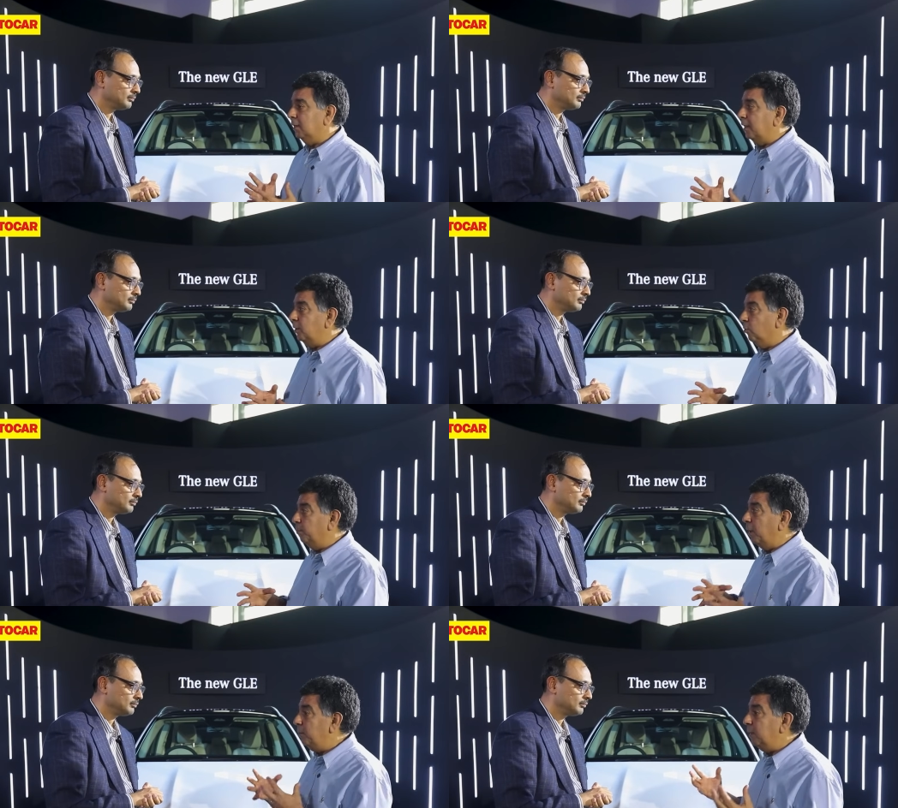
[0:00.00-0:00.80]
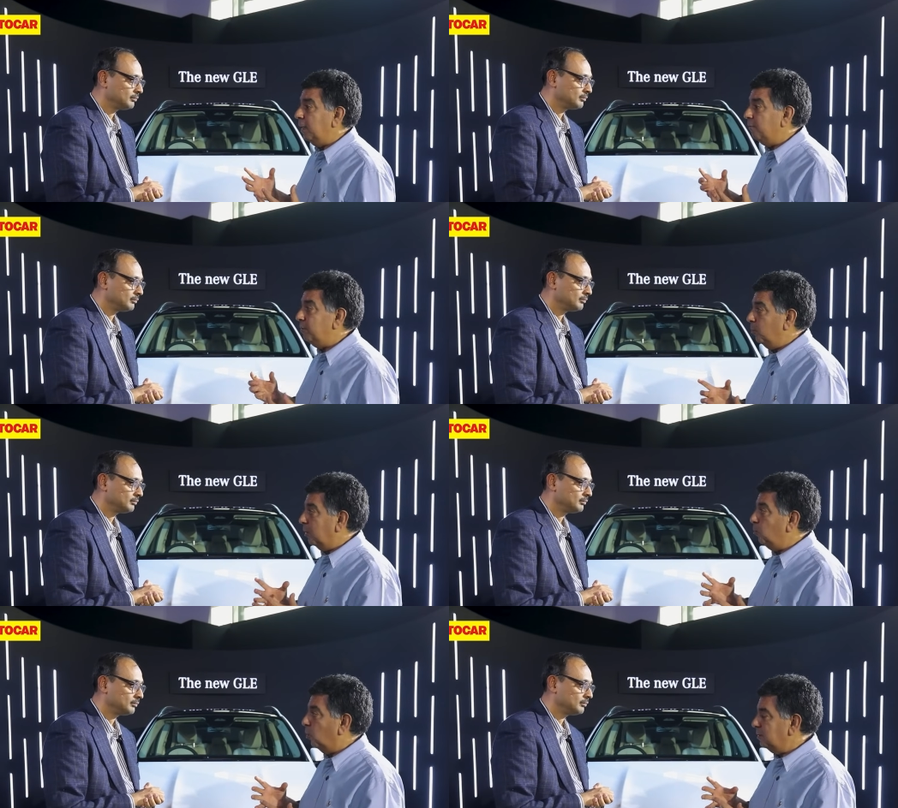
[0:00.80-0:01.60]
Speaker 1: that, maybe
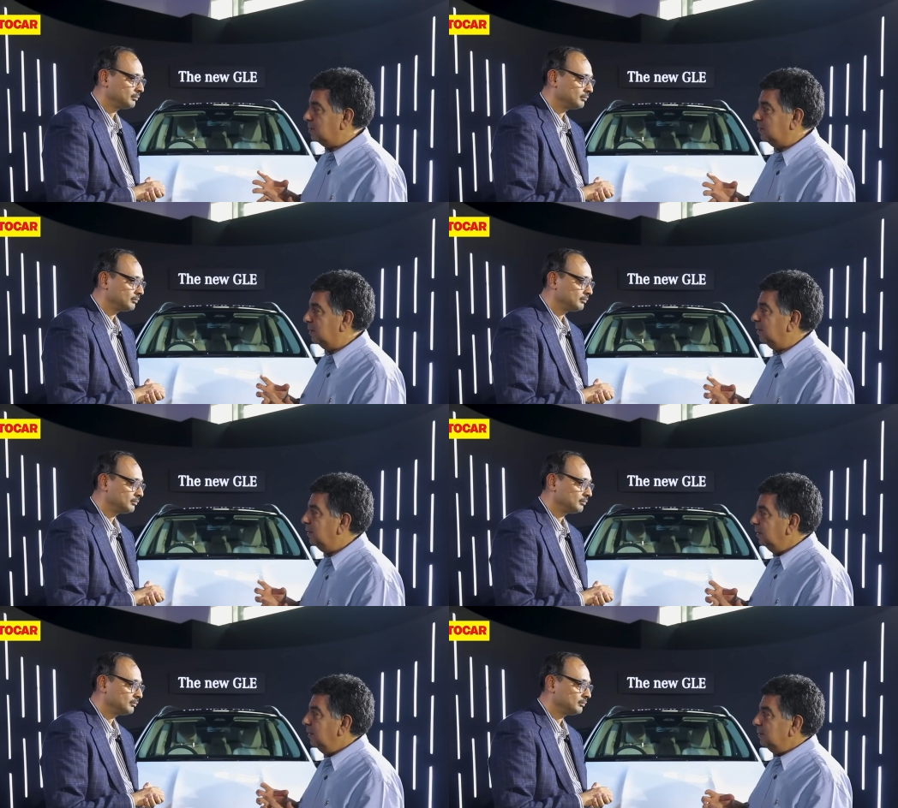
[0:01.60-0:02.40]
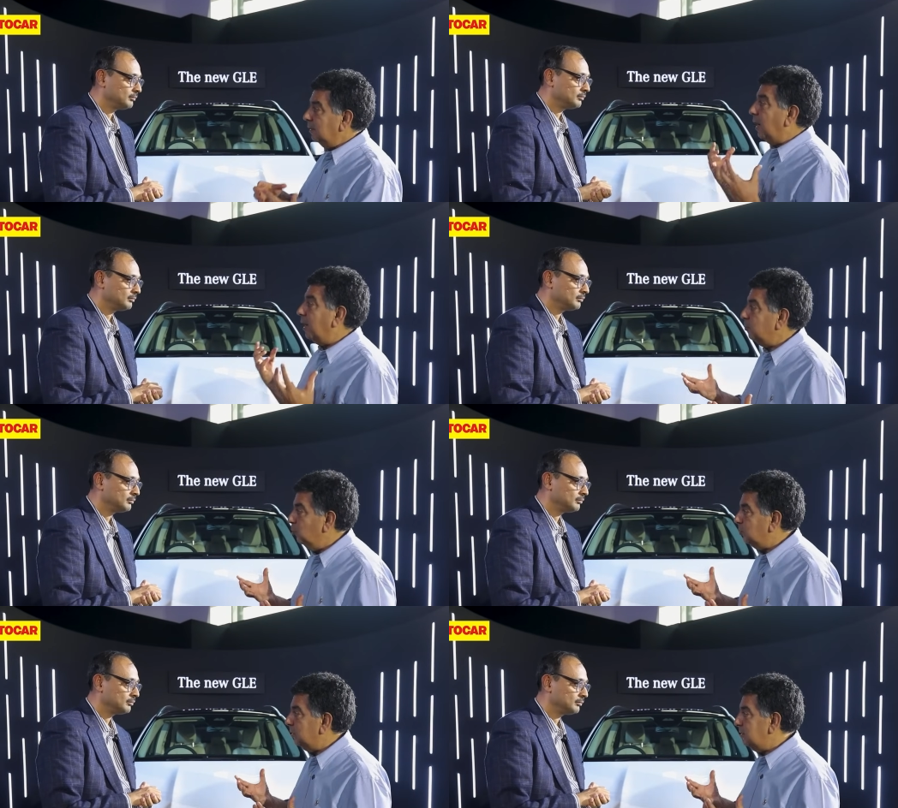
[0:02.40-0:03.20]
everyone wants the car to
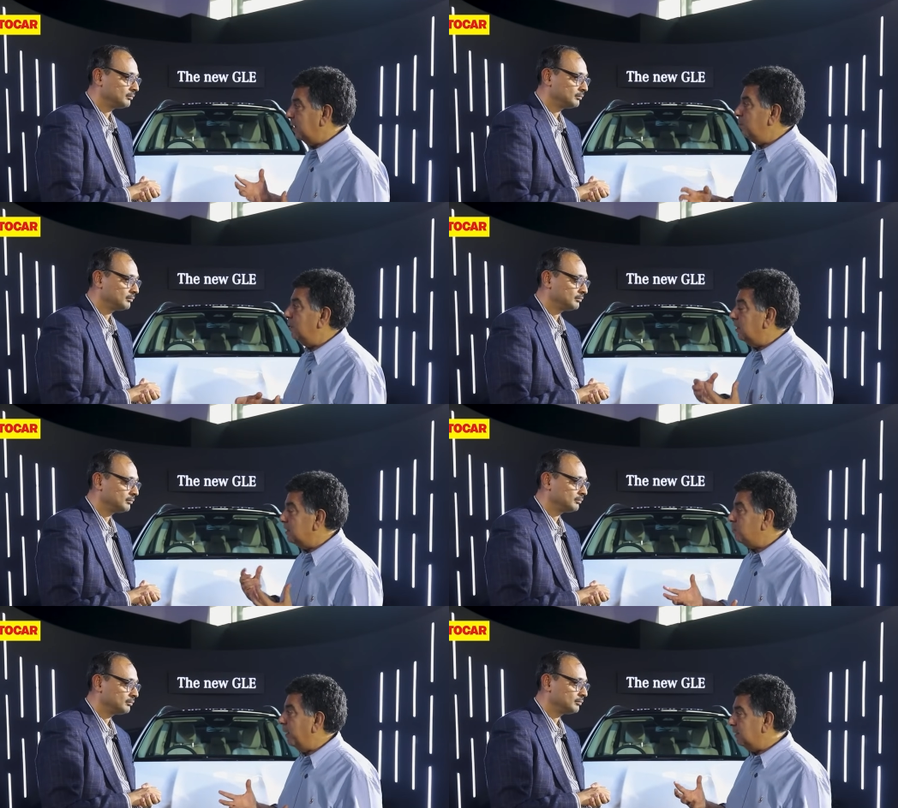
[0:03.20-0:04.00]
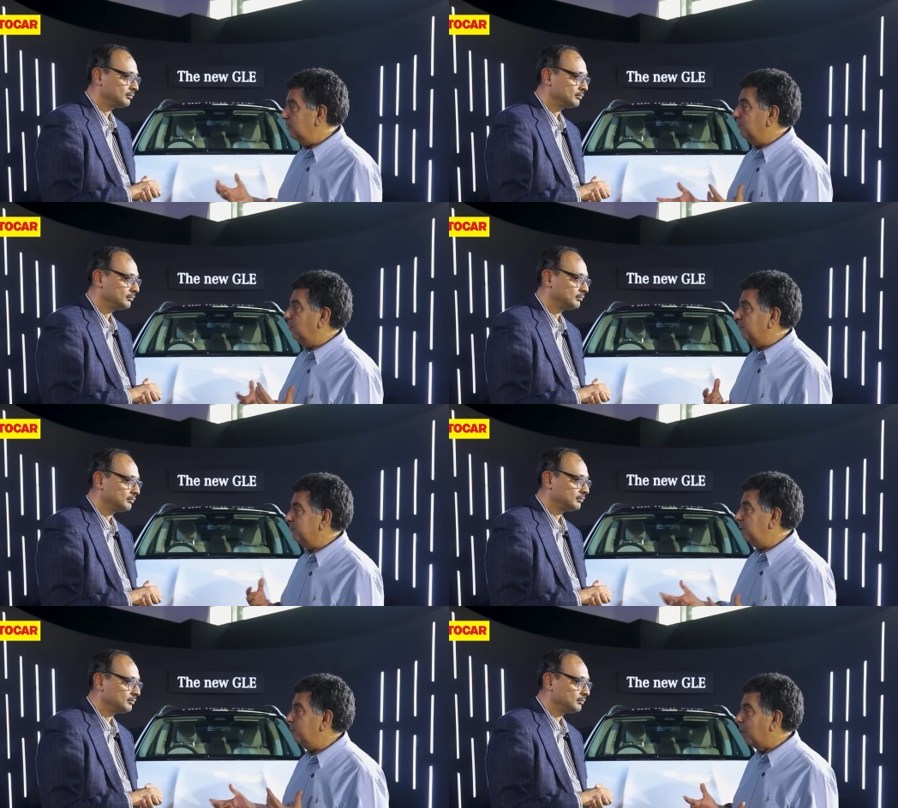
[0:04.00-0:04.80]
look the same irrespective of
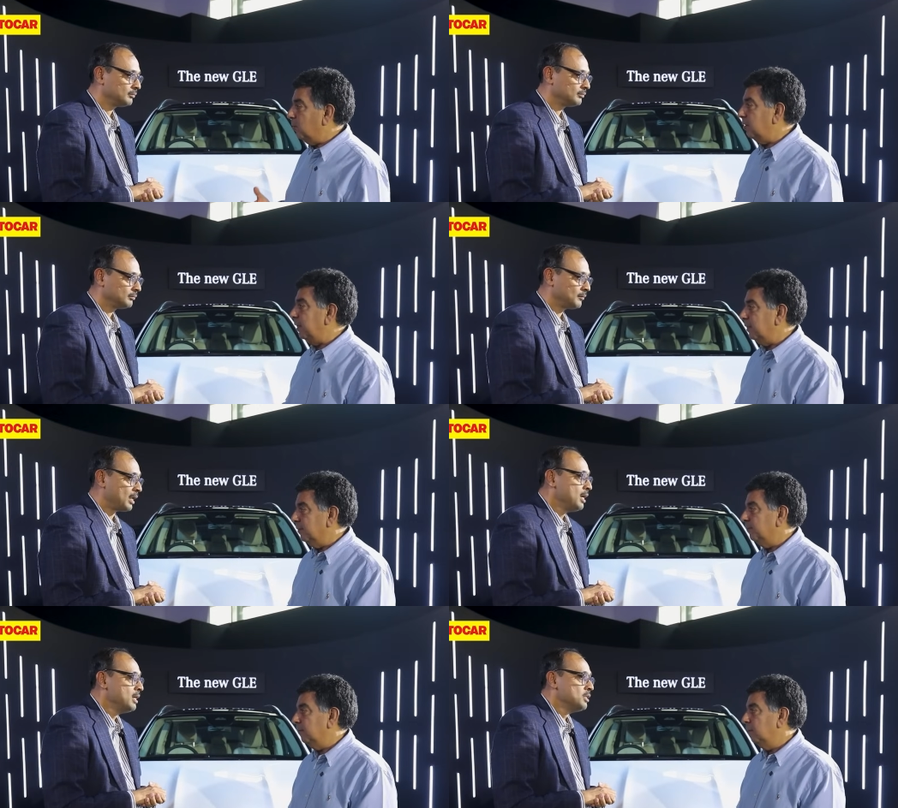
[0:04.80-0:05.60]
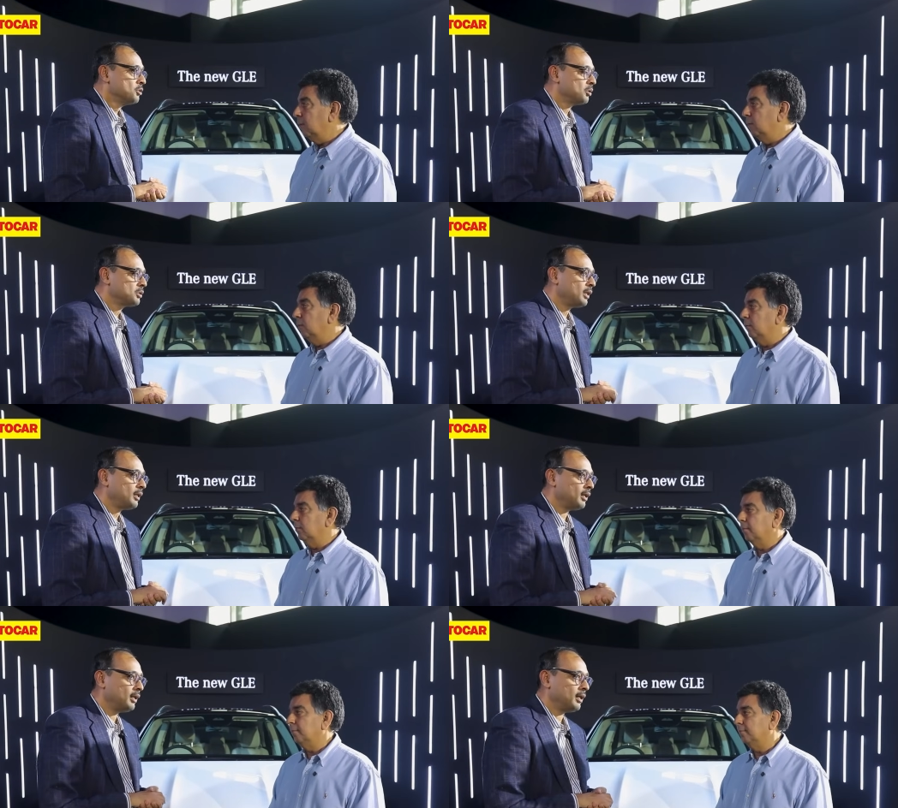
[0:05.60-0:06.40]
the
Speaker 2: powertrain? So see,
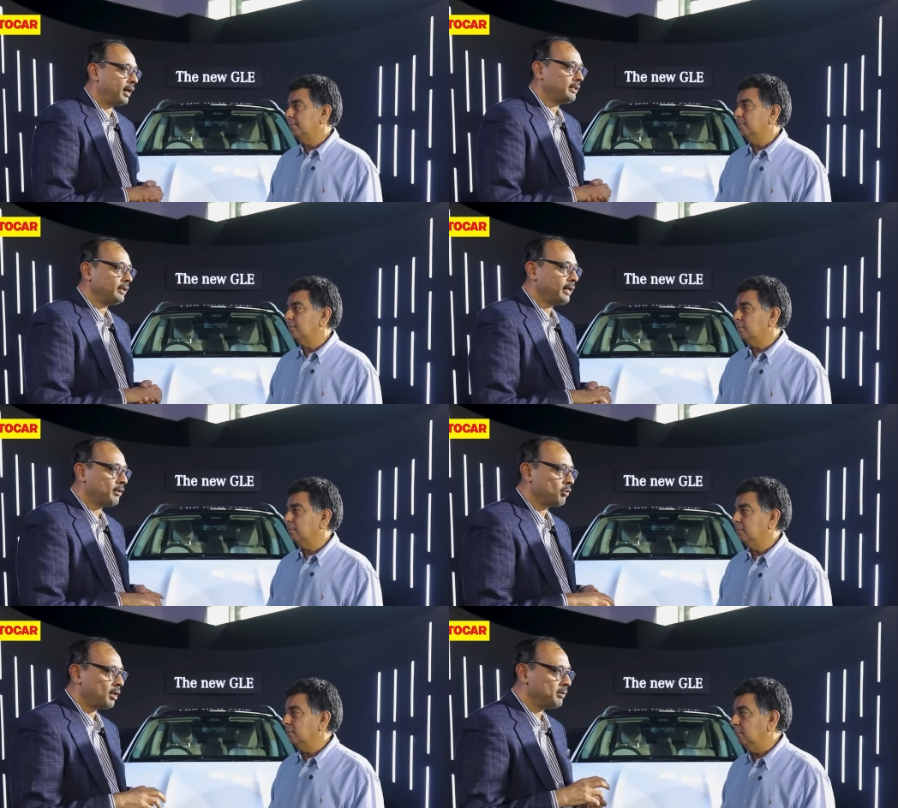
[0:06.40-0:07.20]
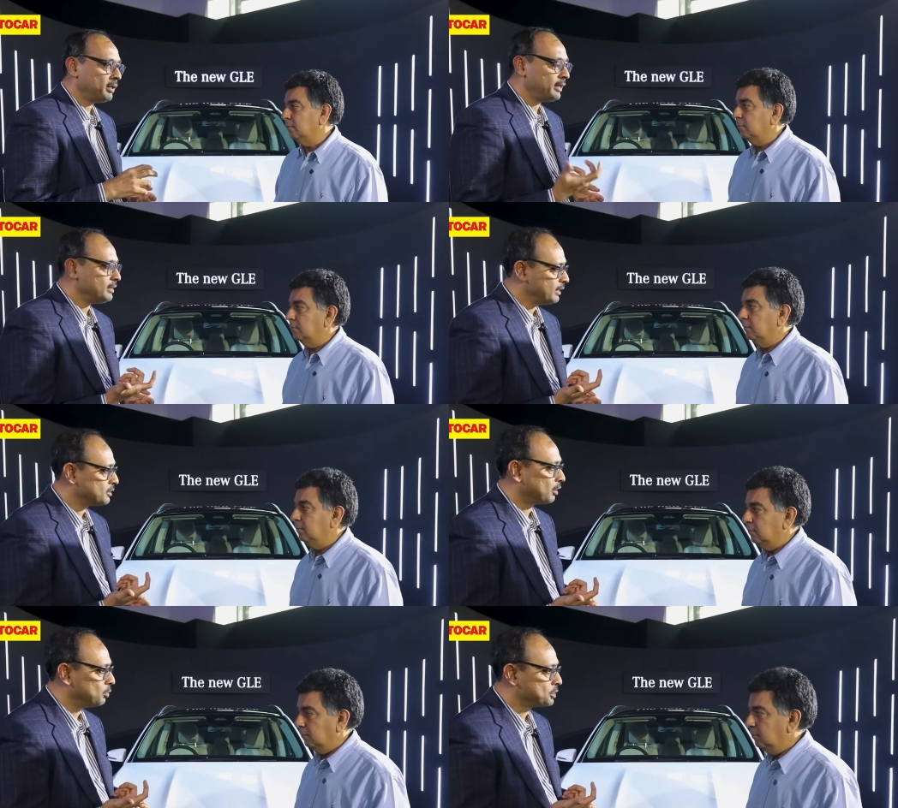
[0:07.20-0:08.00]
I think that would have been the easiest
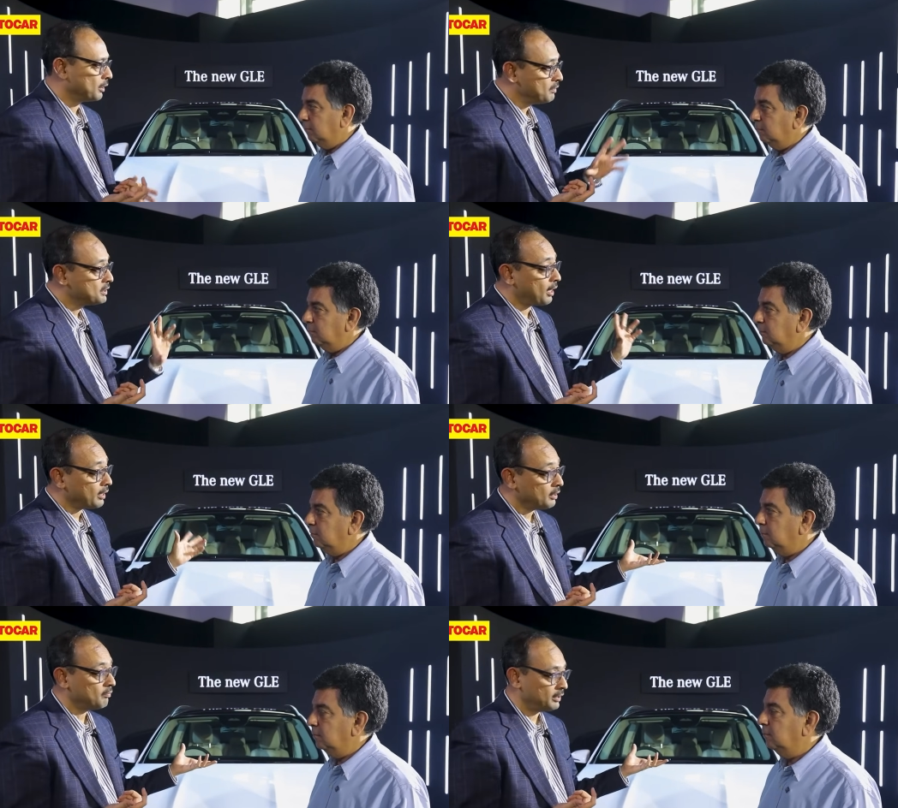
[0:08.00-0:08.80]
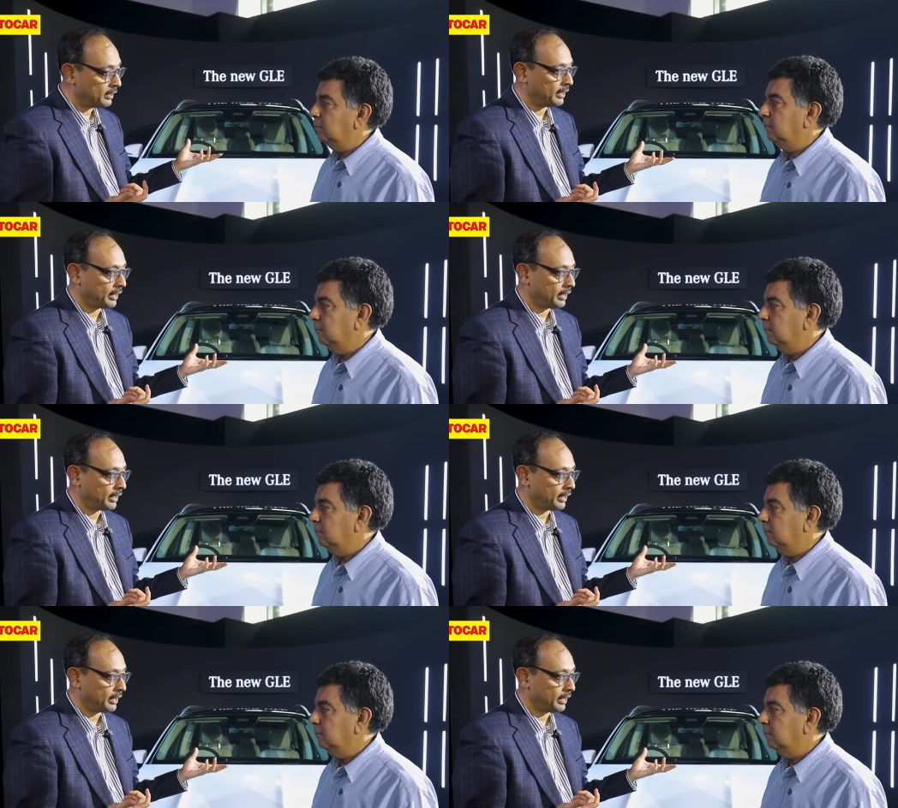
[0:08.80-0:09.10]
solution. We started with that